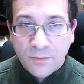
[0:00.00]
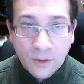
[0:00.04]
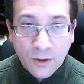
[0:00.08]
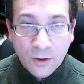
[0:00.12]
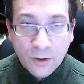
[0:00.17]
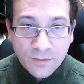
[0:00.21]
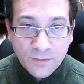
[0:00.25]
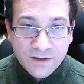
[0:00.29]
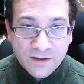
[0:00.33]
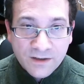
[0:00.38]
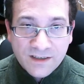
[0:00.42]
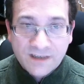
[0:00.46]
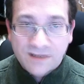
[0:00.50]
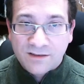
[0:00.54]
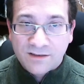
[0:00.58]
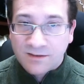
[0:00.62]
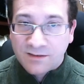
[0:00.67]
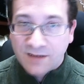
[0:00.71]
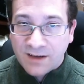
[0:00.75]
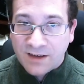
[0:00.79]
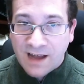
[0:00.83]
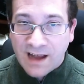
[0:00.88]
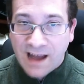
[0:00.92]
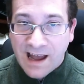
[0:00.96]
purpose
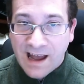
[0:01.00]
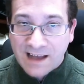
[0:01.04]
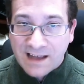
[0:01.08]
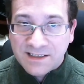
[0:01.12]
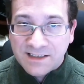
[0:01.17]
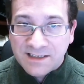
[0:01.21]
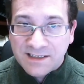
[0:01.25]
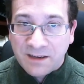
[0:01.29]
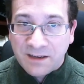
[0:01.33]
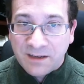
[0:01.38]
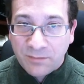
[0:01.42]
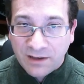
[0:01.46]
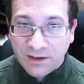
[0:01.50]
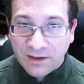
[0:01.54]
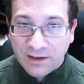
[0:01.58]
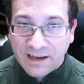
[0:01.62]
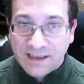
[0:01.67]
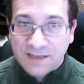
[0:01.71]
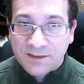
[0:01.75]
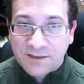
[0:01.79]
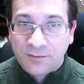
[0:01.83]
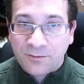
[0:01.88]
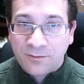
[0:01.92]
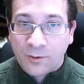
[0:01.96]
as a
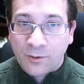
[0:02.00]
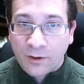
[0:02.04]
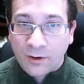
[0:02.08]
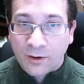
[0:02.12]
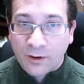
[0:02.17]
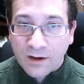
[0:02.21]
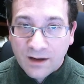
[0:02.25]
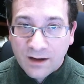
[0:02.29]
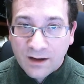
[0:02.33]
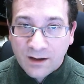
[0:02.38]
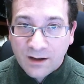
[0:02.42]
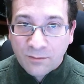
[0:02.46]
place for